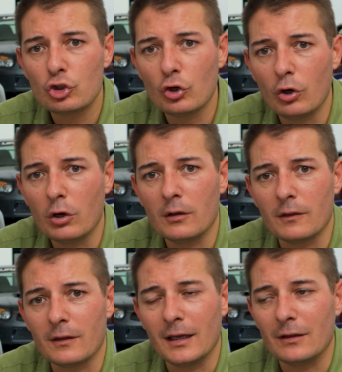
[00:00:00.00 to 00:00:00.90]
sure
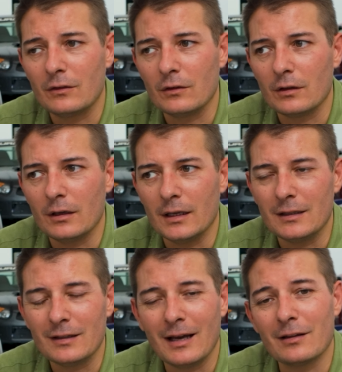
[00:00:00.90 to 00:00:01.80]
that
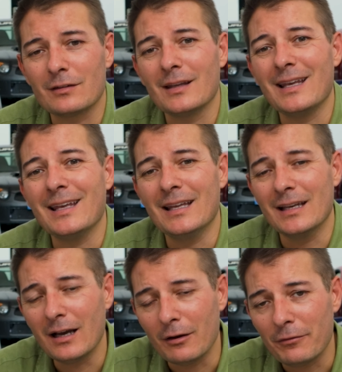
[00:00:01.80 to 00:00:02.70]
it has
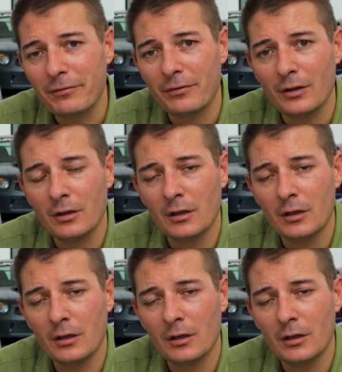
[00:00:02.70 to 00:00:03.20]
enough